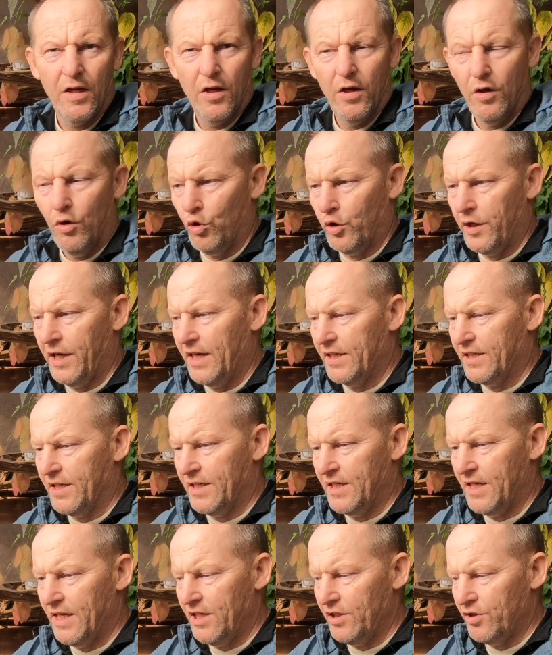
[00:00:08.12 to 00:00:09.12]
Okay,
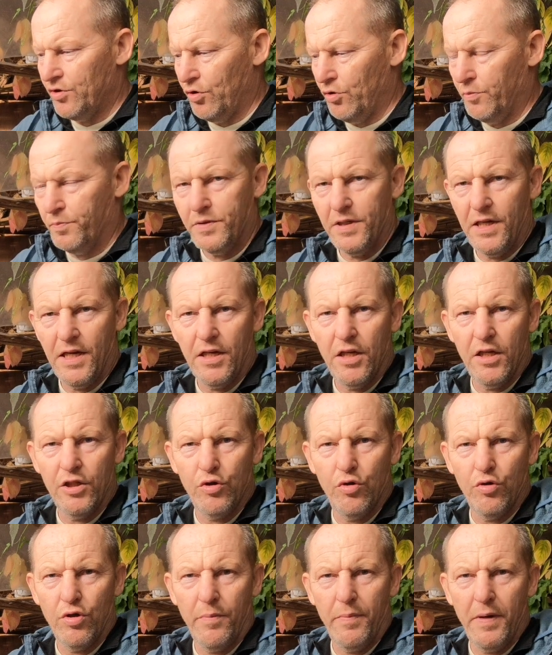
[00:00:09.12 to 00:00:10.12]
today's update is
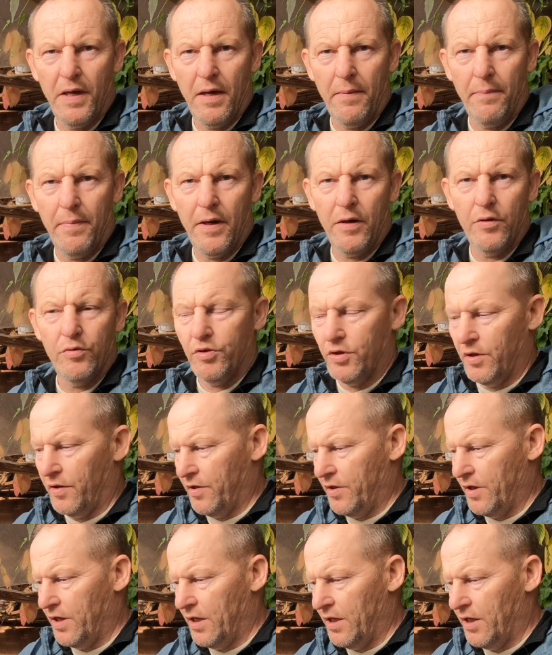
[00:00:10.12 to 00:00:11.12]
going to be about
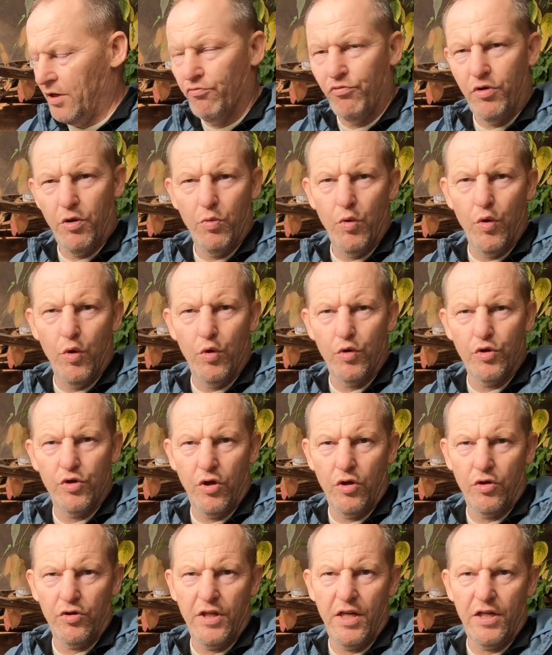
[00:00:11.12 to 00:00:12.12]
the rewards
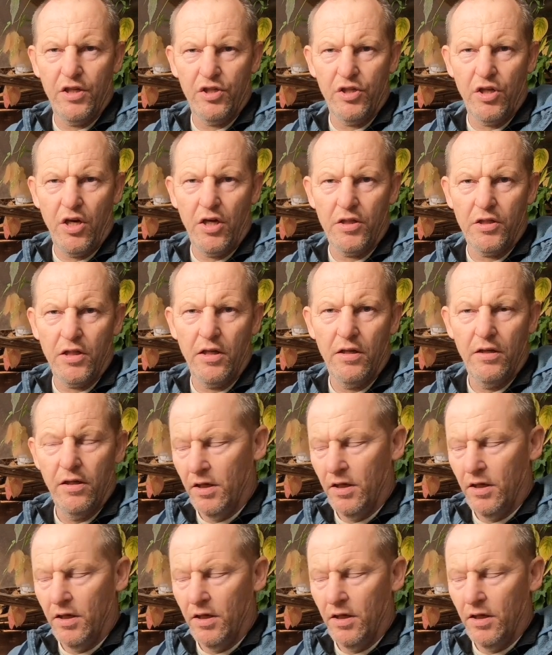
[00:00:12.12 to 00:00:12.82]
on Kickstarter.